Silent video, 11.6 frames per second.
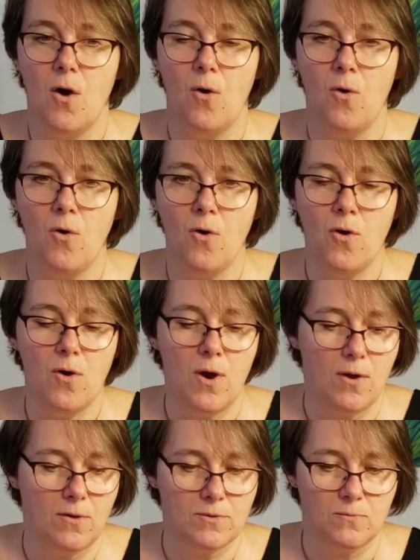or
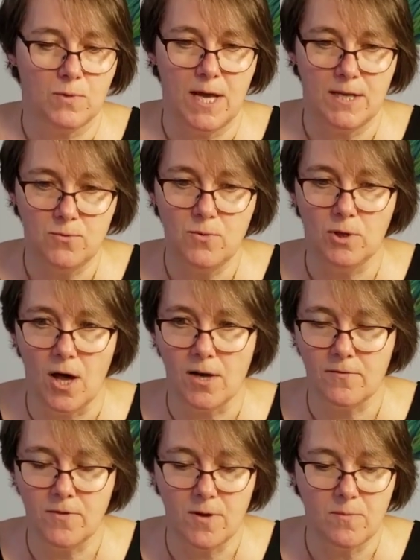when I do a lot
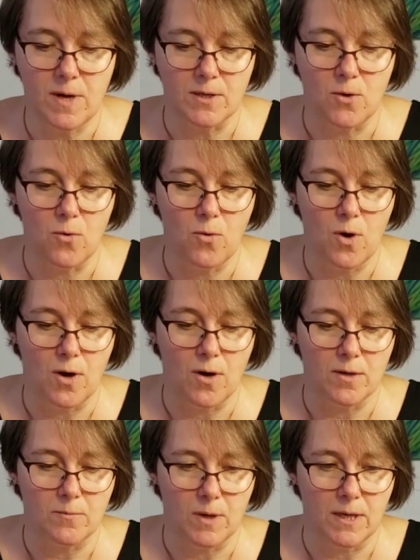of them, I go
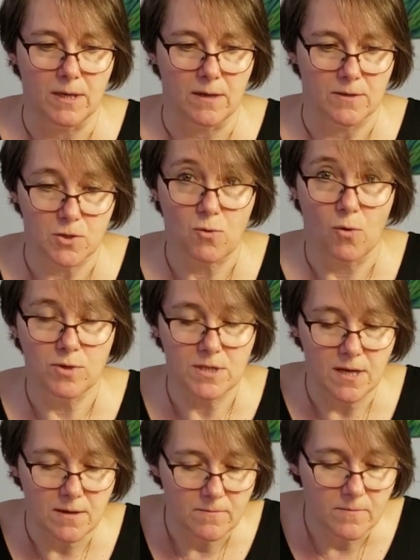on my scroll
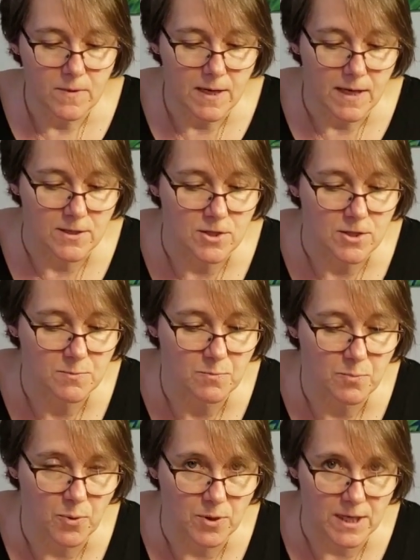saw and just
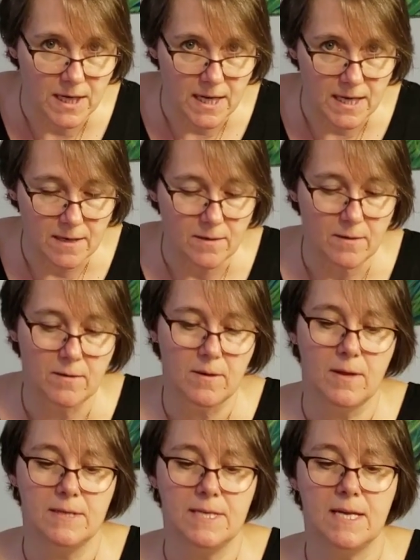put it in
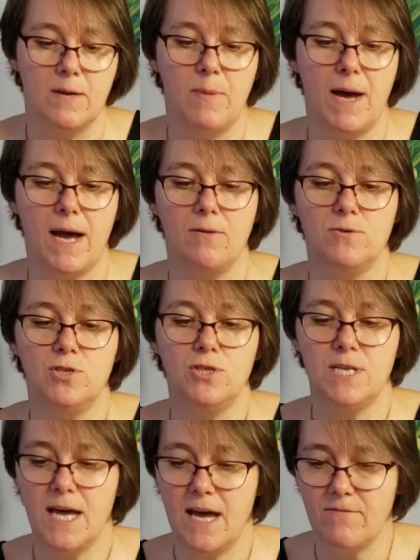and take it back out, just
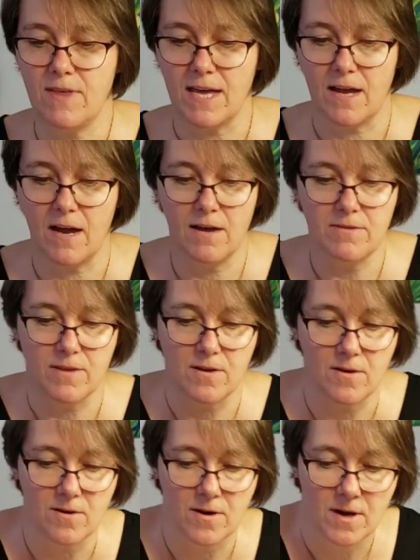to have that cut
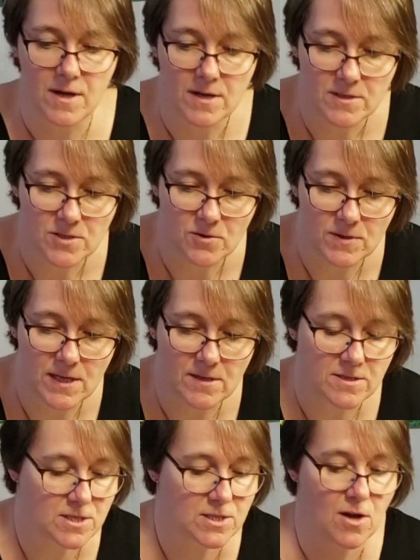there so that the
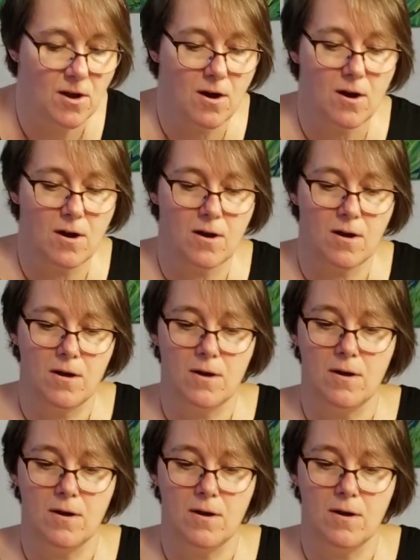star